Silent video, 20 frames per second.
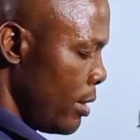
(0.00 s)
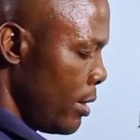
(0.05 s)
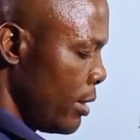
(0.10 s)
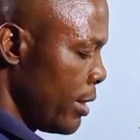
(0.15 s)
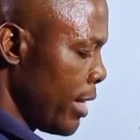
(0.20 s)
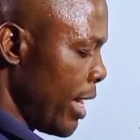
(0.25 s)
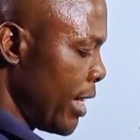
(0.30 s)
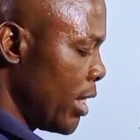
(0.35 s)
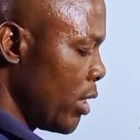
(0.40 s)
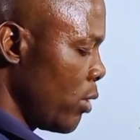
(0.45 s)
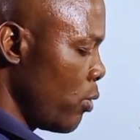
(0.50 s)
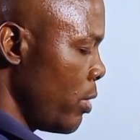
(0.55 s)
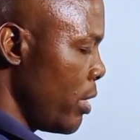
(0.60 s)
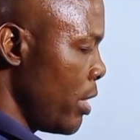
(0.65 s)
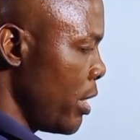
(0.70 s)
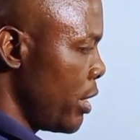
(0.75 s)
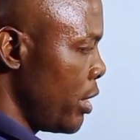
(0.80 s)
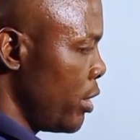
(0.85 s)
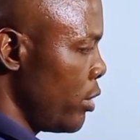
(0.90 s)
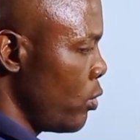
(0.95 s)
Static will
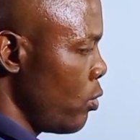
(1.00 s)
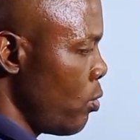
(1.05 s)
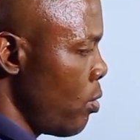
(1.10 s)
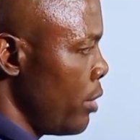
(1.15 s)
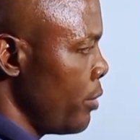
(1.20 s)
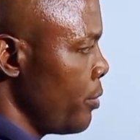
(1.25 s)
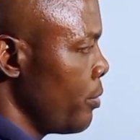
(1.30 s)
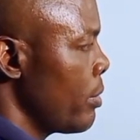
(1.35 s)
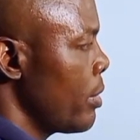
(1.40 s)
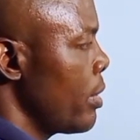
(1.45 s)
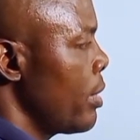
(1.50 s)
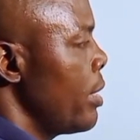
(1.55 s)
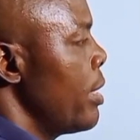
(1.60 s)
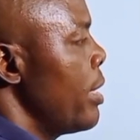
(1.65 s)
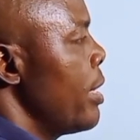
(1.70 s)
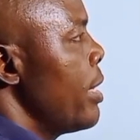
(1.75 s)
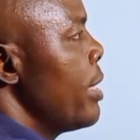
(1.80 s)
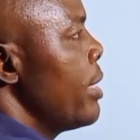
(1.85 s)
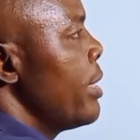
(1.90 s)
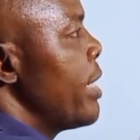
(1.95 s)
increase to 1.
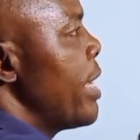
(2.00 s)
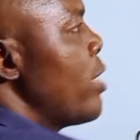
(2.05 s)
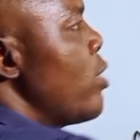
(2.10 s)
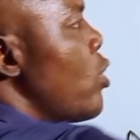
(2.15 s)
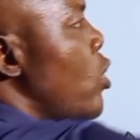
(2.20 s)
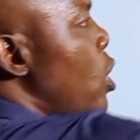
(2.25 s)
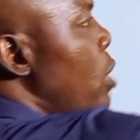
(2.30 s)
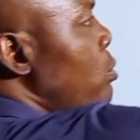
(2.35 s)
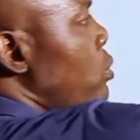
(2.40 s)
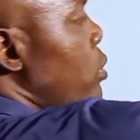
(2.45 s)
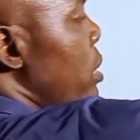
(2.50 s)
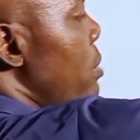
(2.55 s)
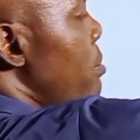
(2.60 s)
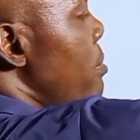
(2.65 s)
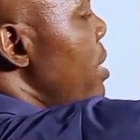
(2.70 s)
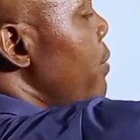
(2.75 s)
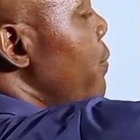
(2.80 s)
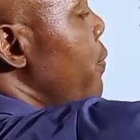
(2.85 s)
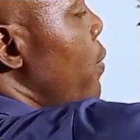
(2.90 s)
Then you come to the main